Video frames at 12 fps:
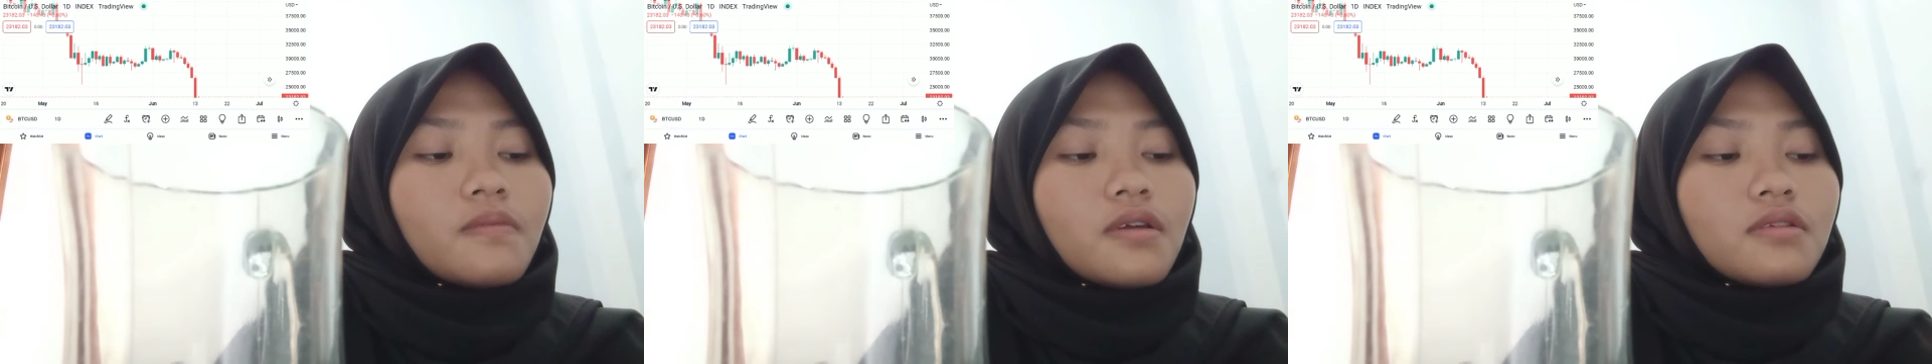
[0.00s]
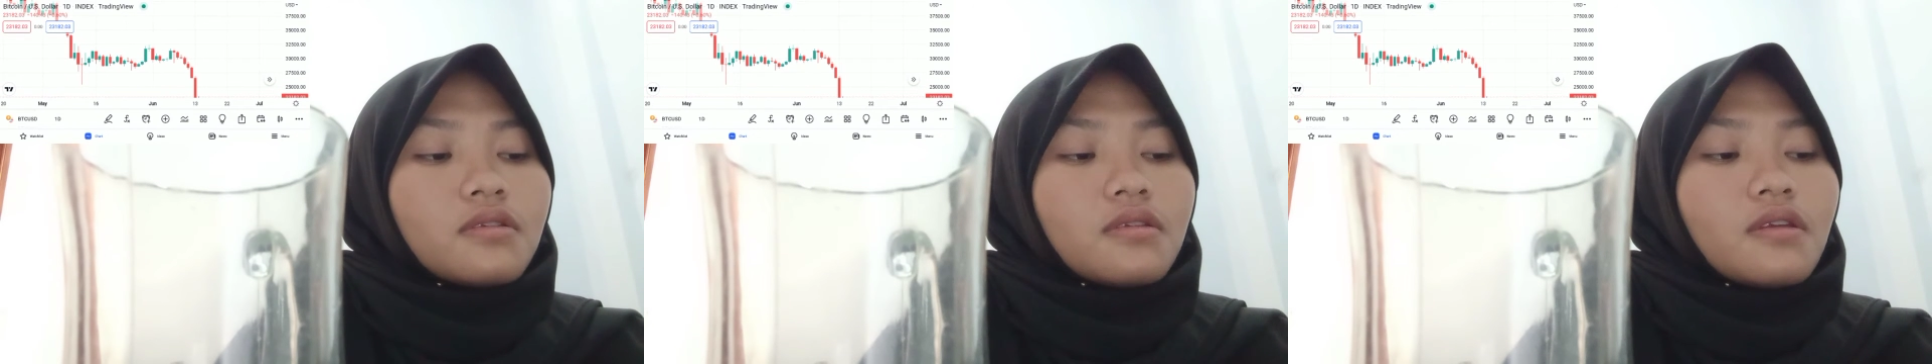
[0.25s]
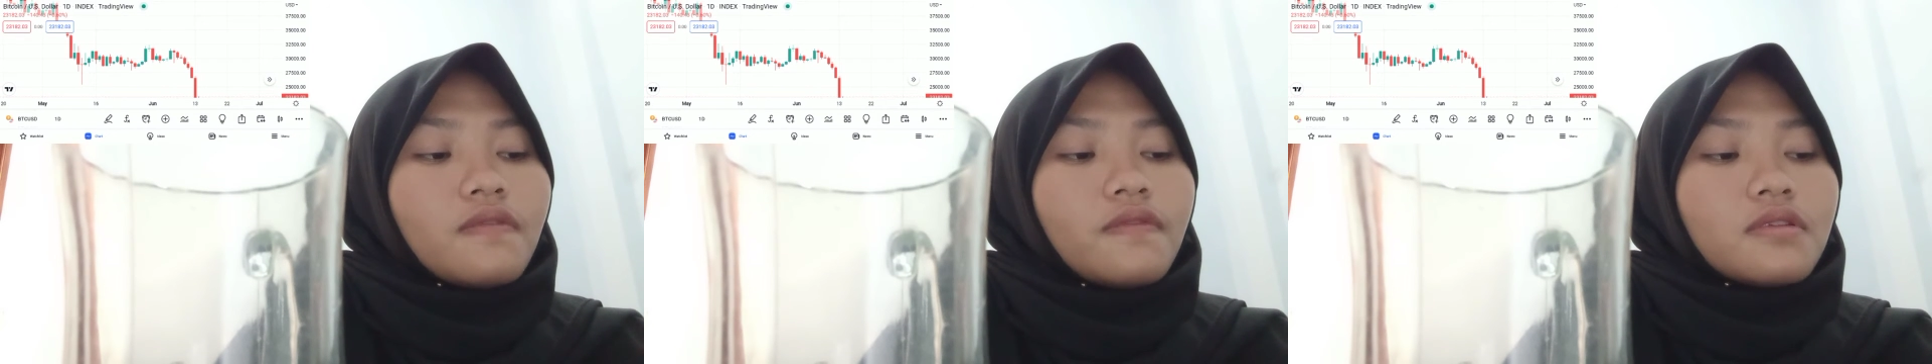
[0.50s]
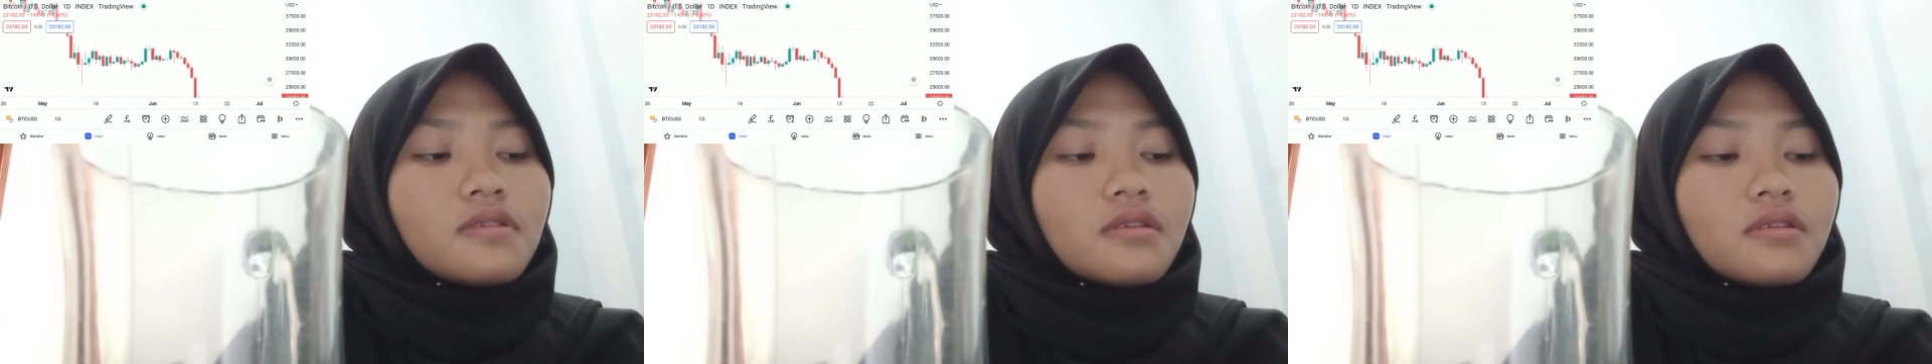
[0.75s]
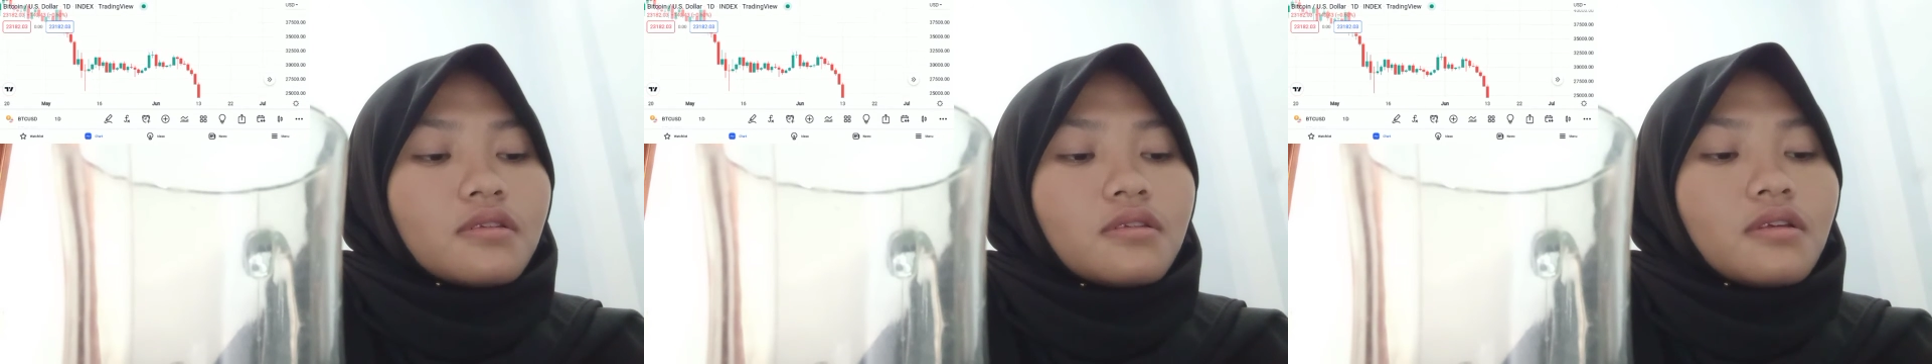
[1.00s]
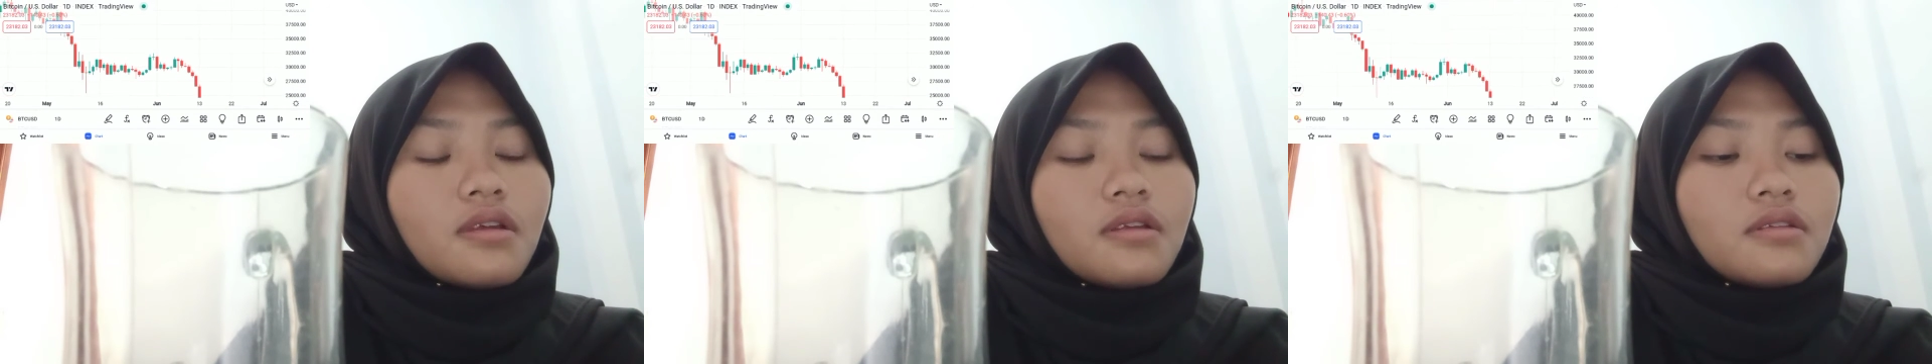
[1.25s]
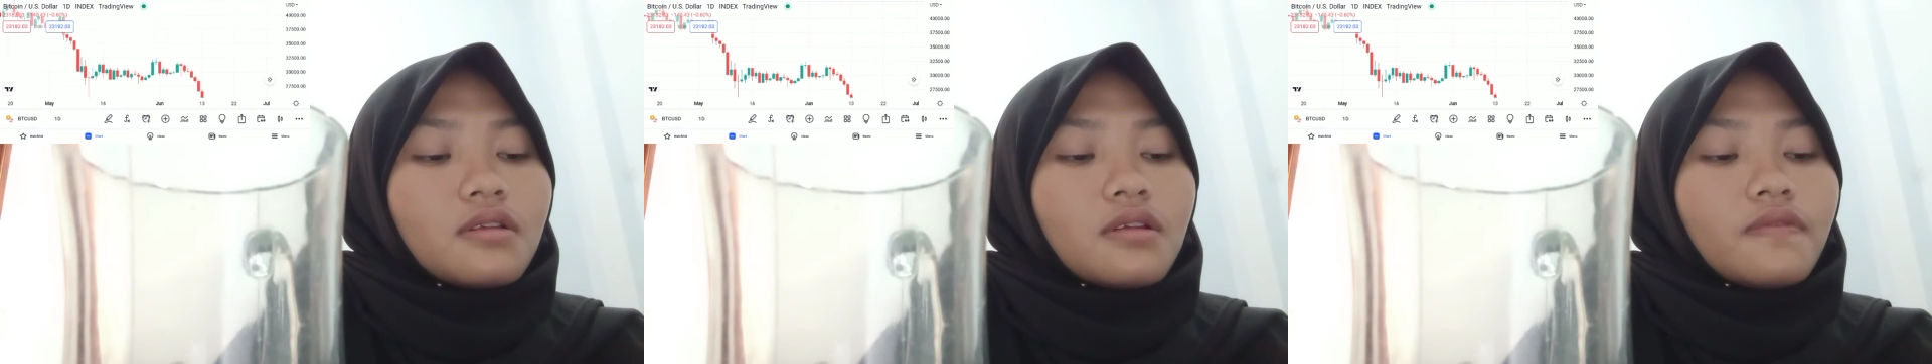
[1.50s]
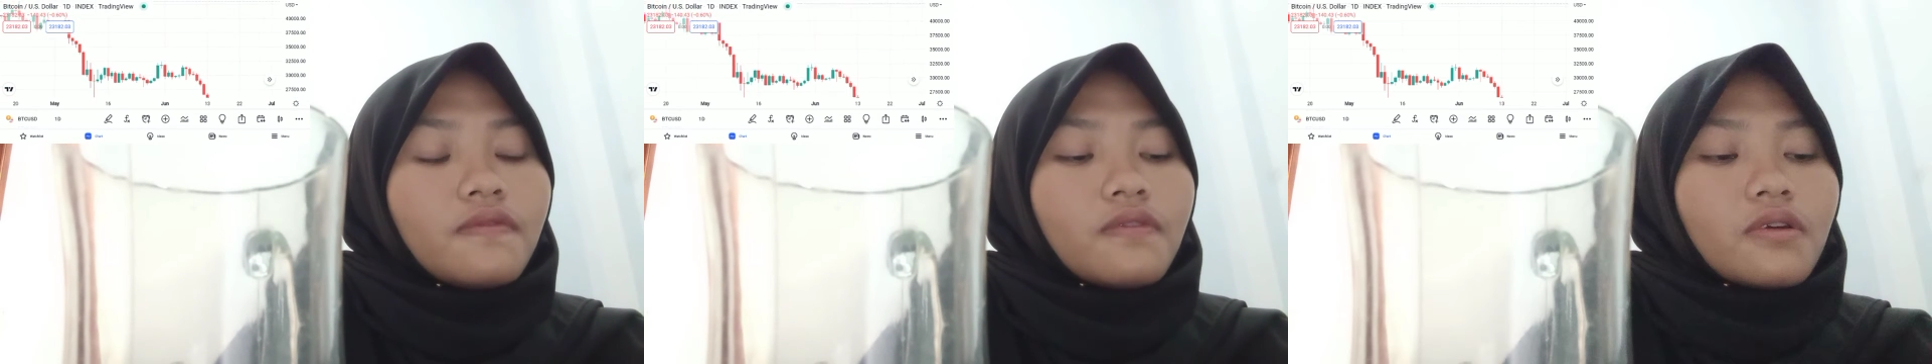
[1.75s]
Match devices directly